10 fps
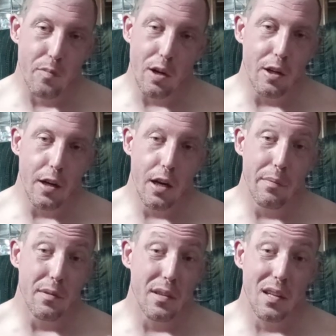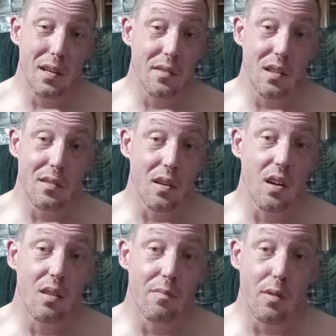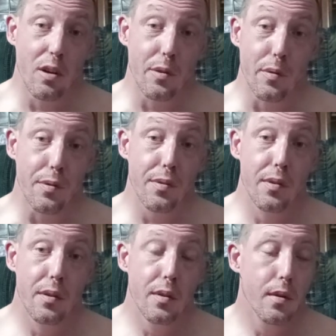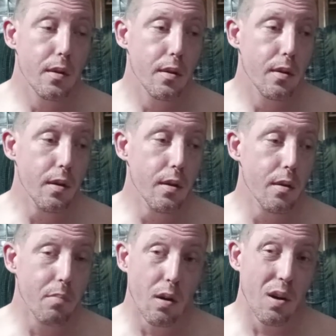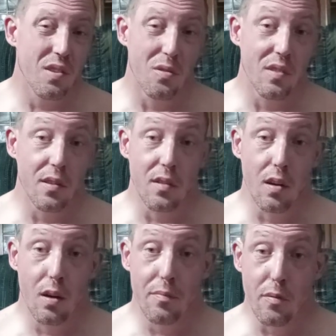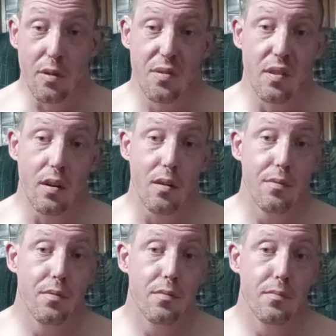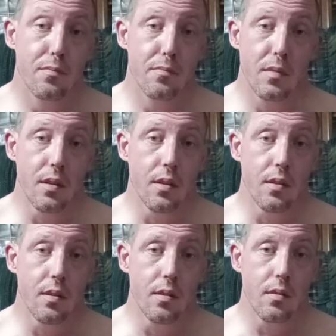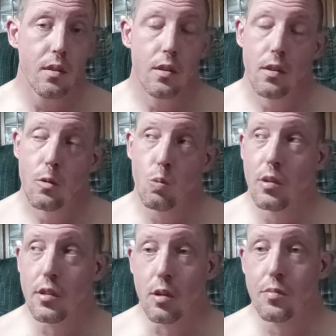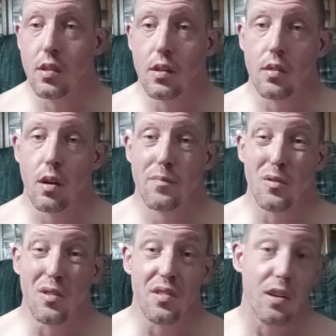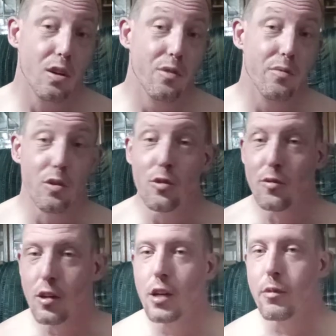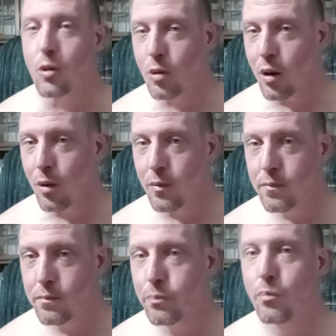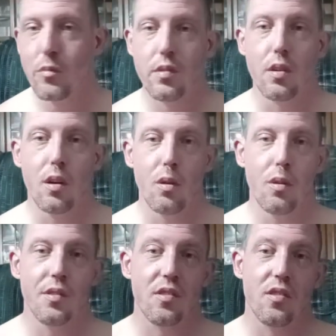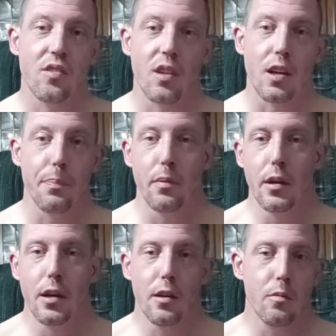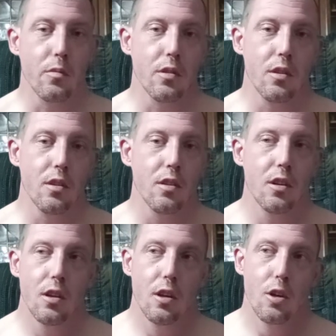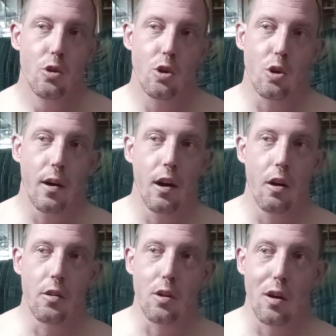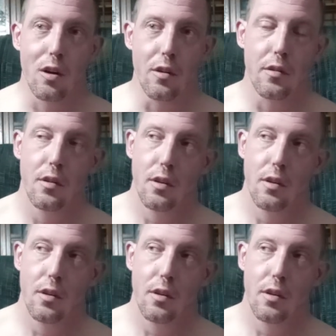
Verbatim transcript: there you have it. You gotta take time for others, but also take time for yourself. And when you don't take time for yourself, you never grow. So it's just like a plant. When you go out and garden,